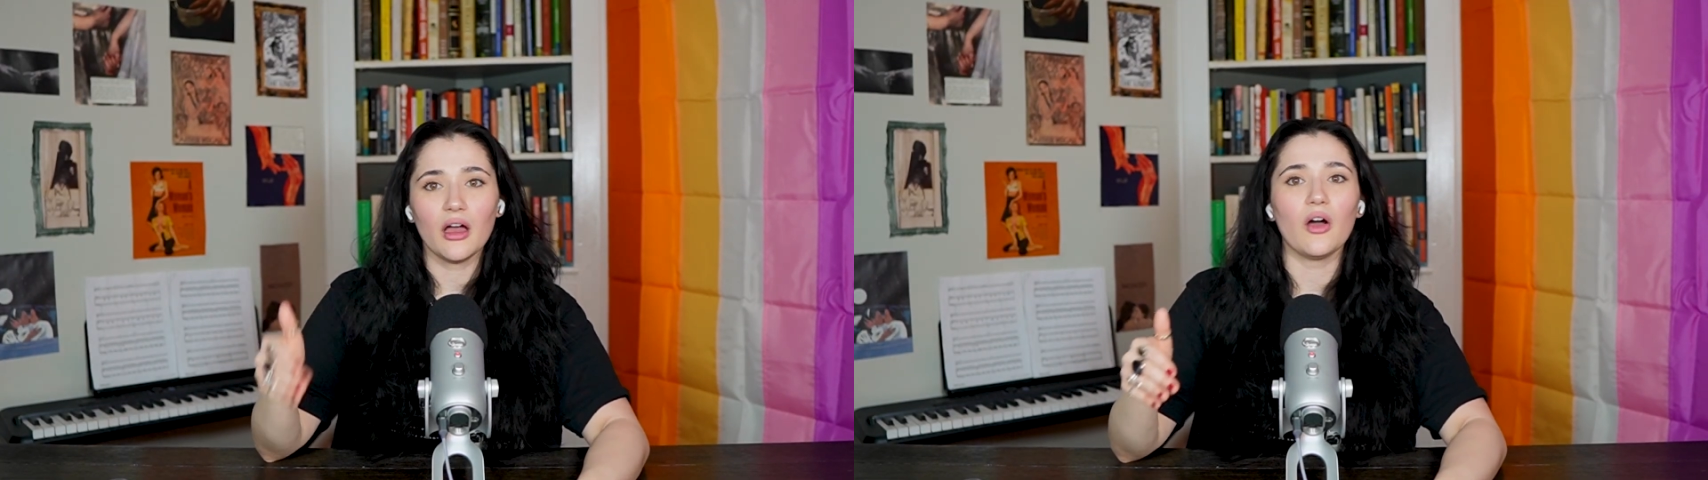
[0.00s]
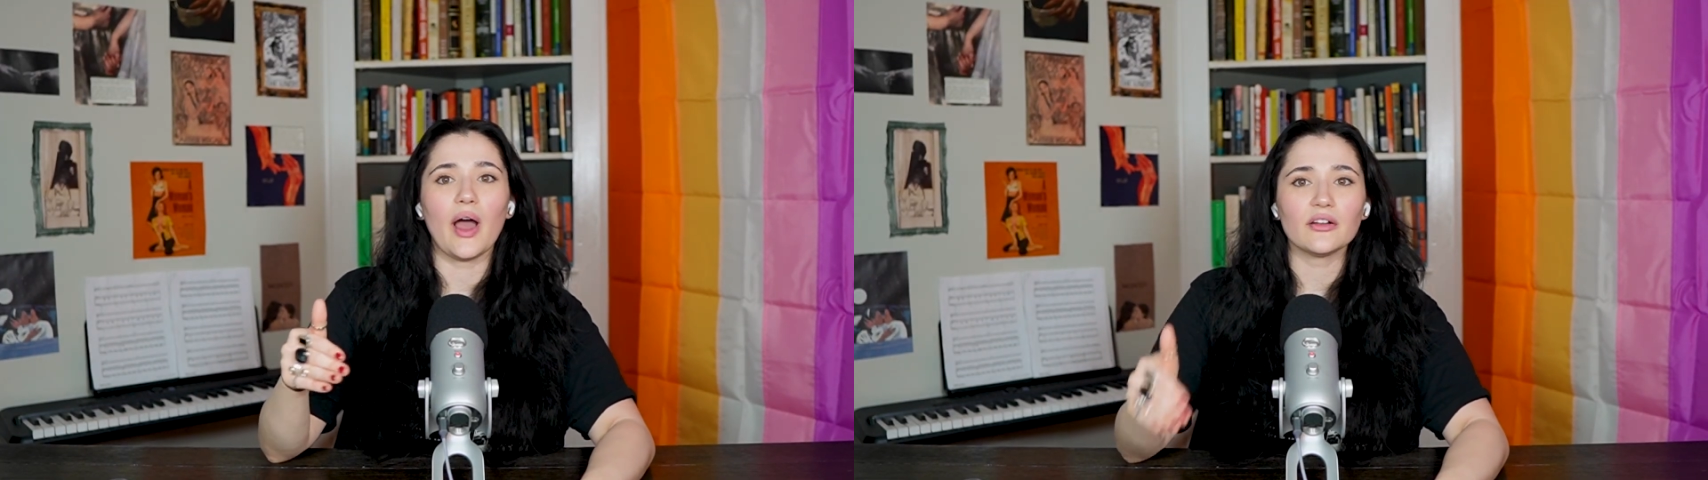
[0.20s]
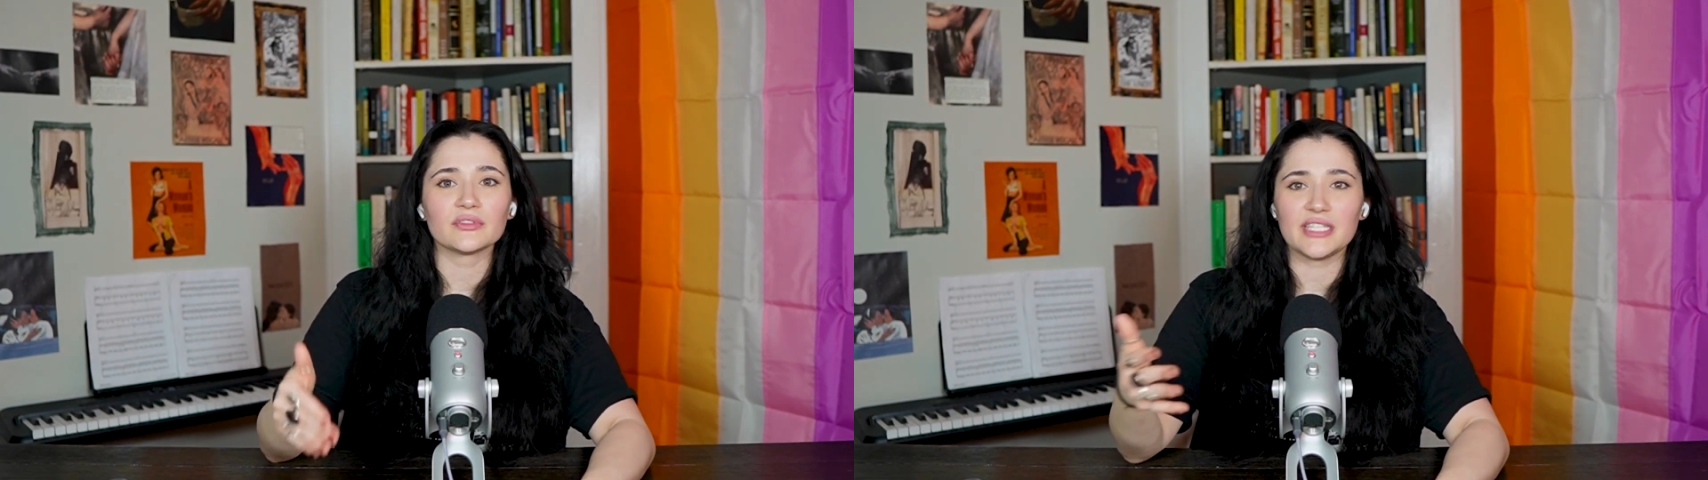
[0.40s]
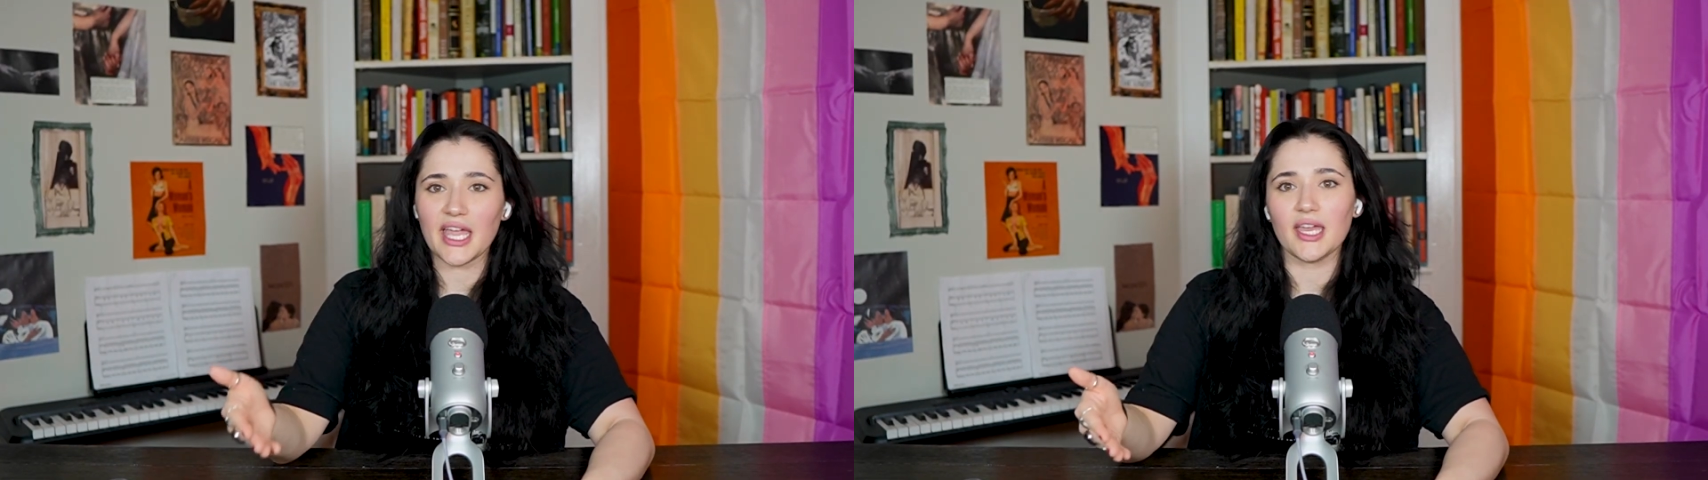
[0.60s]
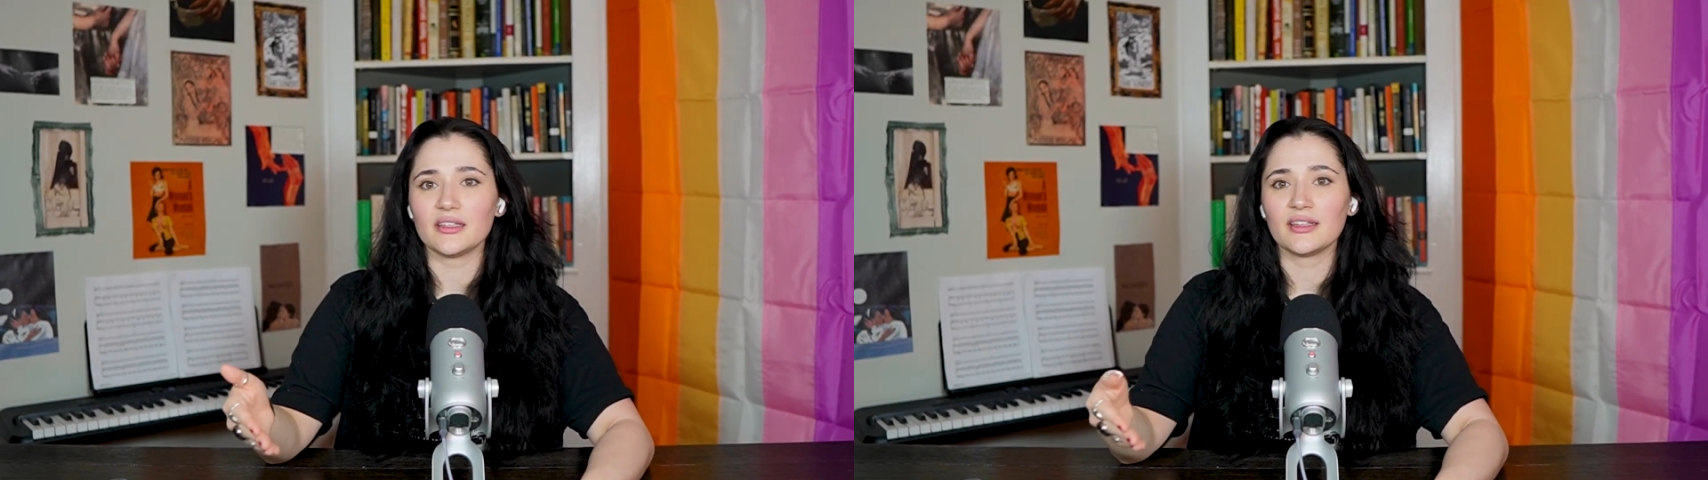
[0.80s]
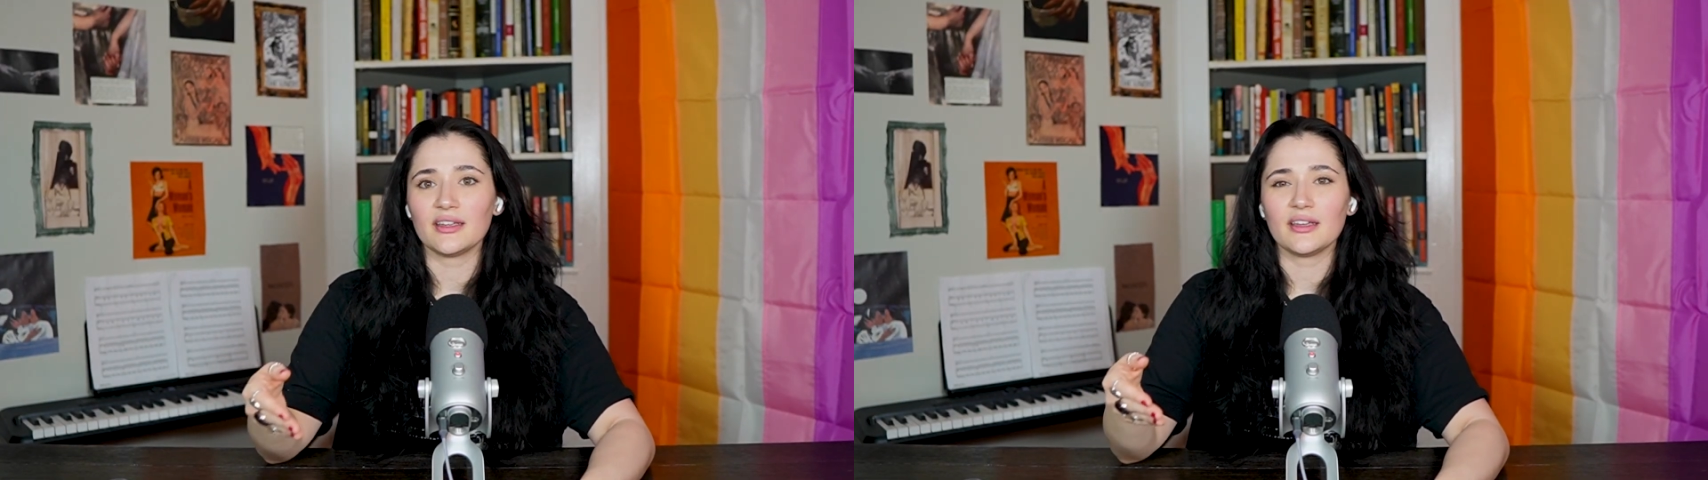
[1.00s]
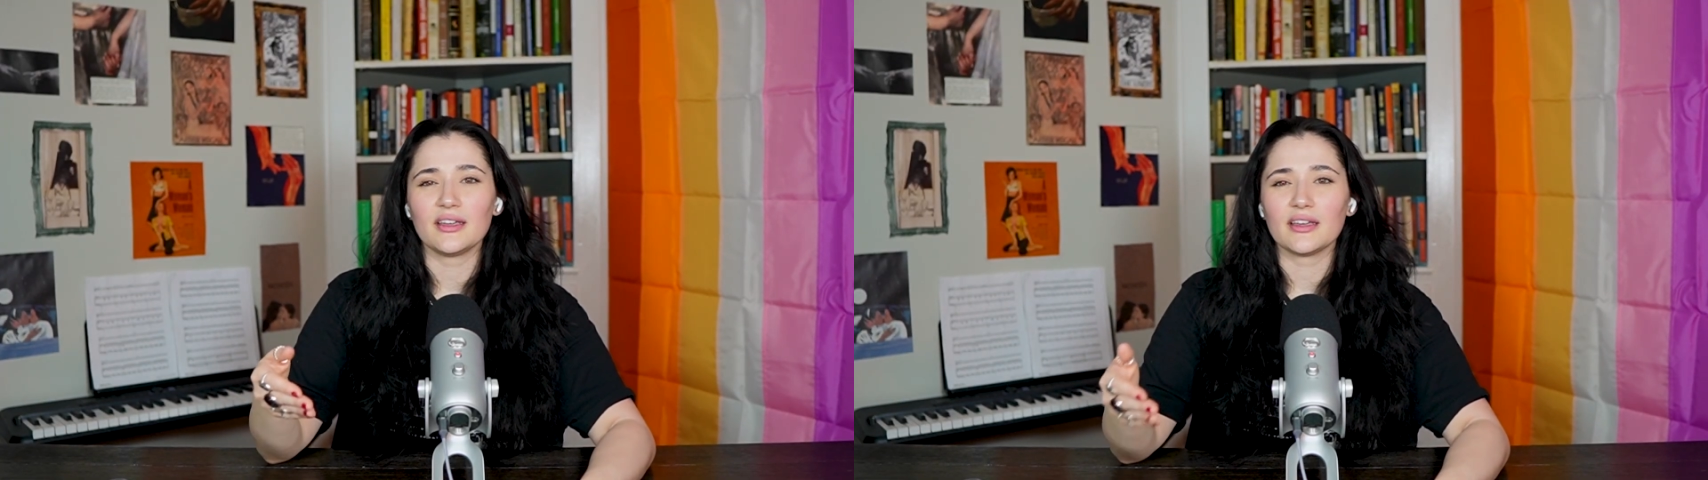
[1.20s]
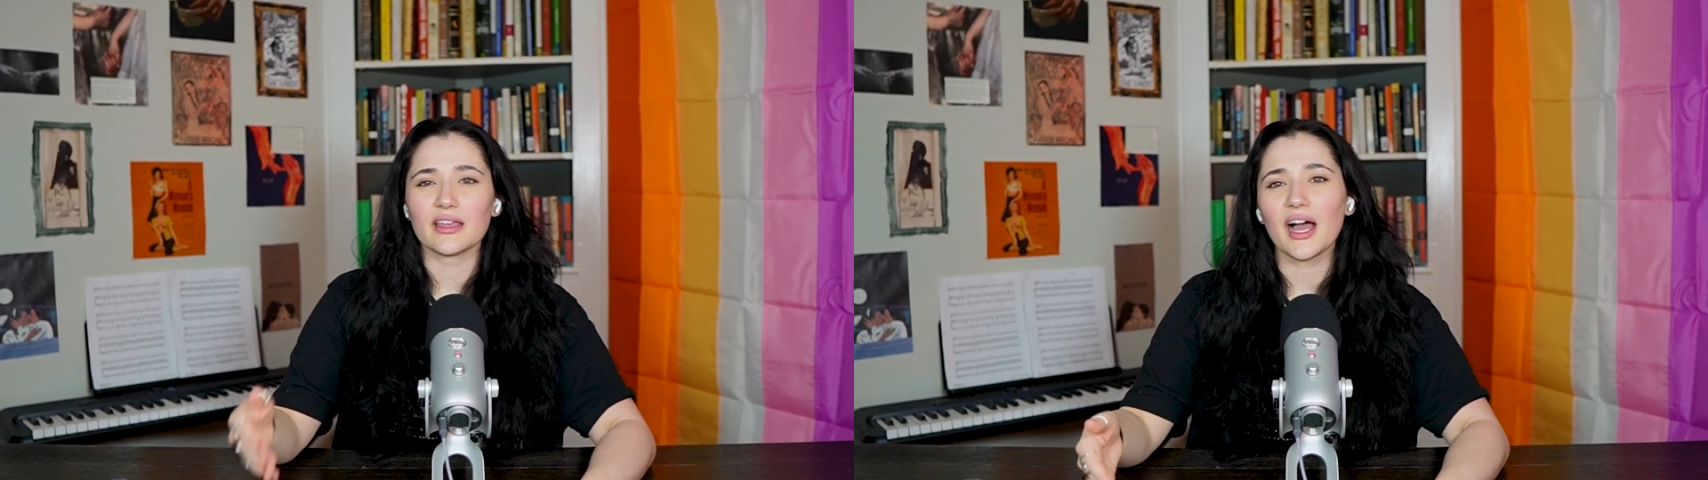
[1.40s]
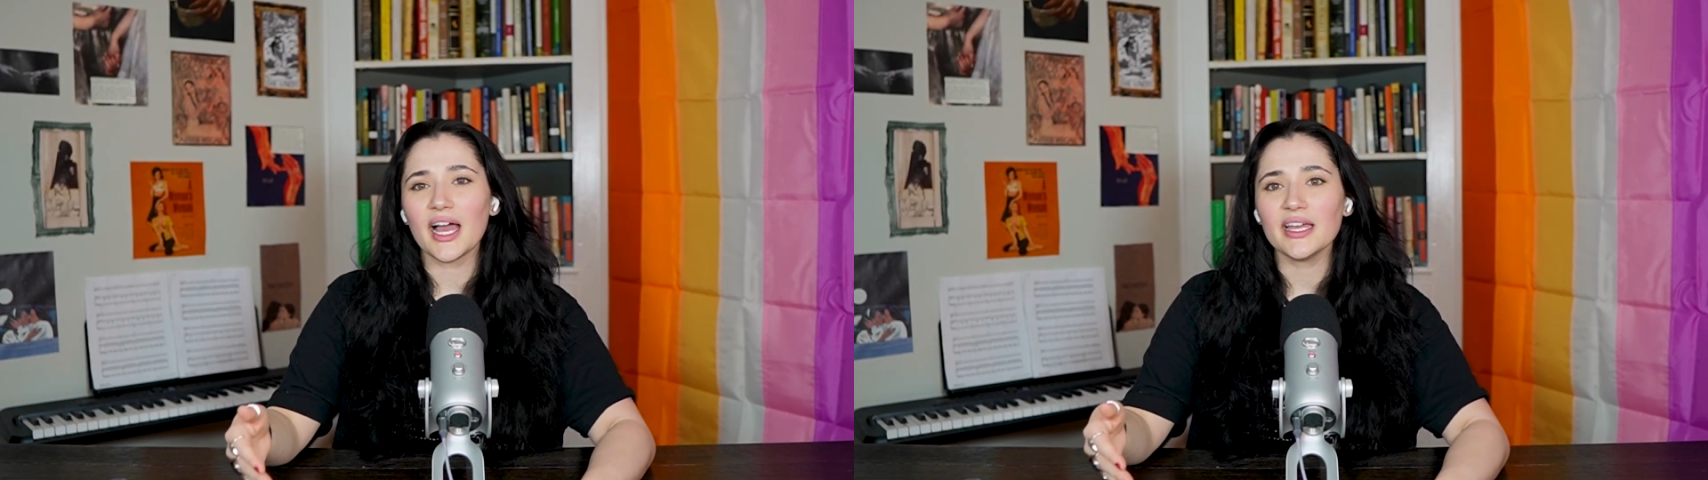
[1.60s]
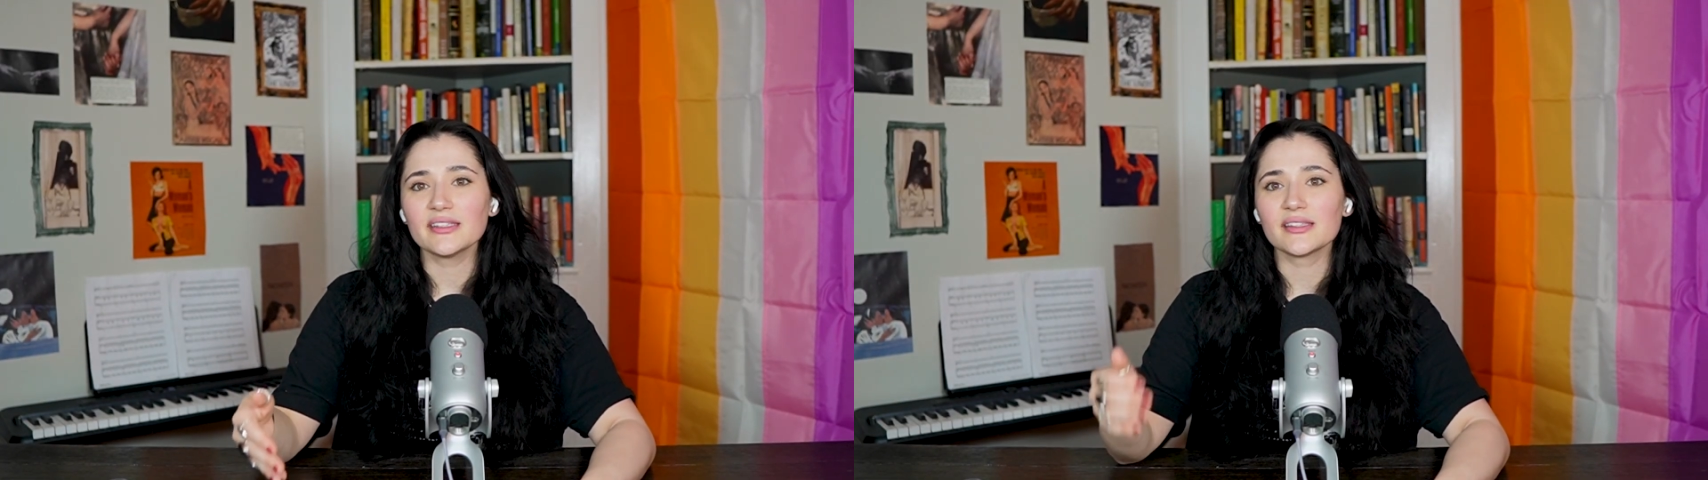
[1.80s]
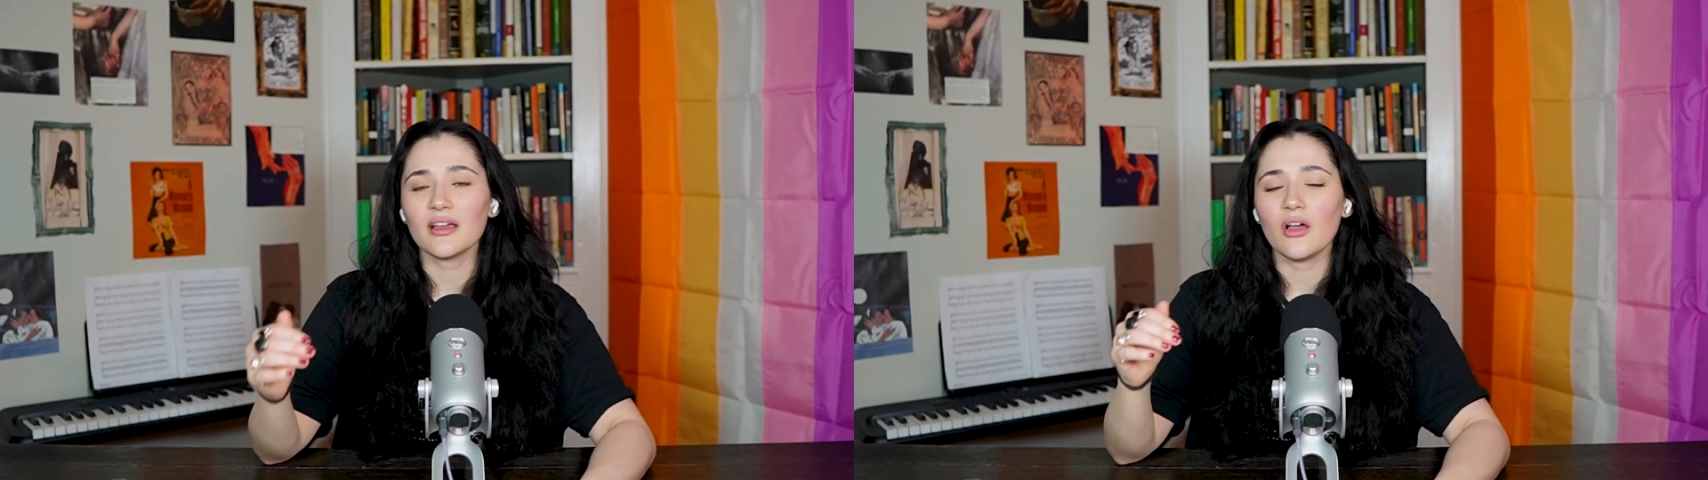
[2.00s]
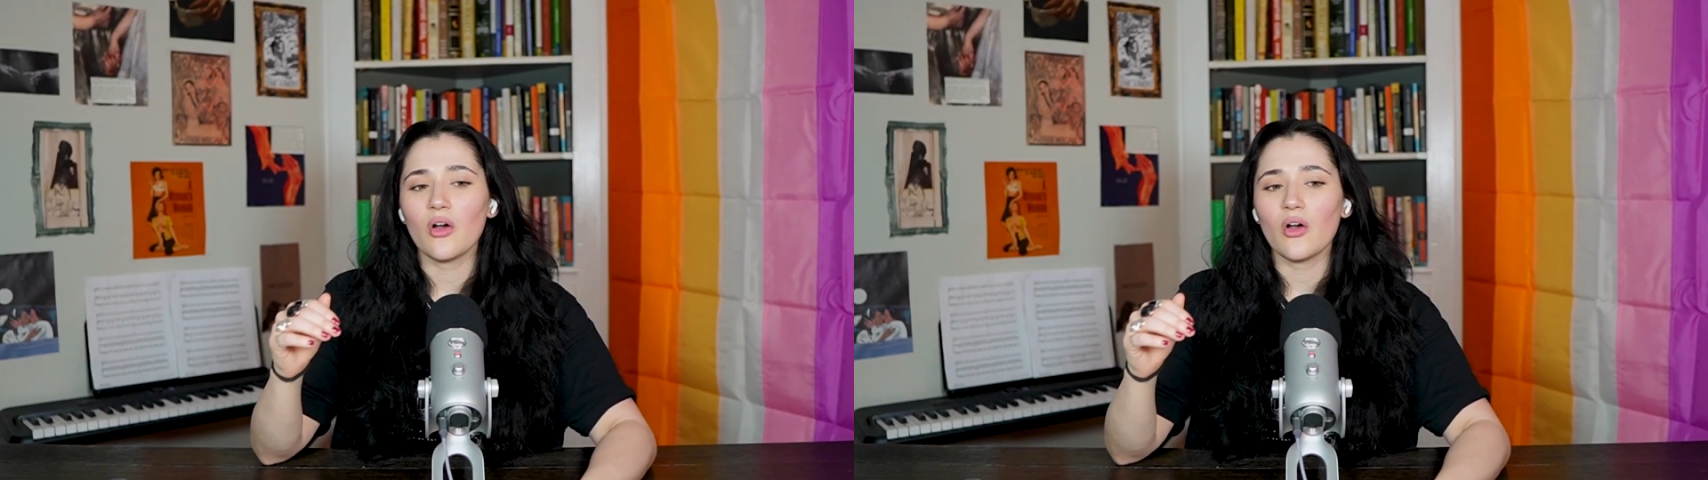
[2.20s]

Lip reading: oh, I don't date guys,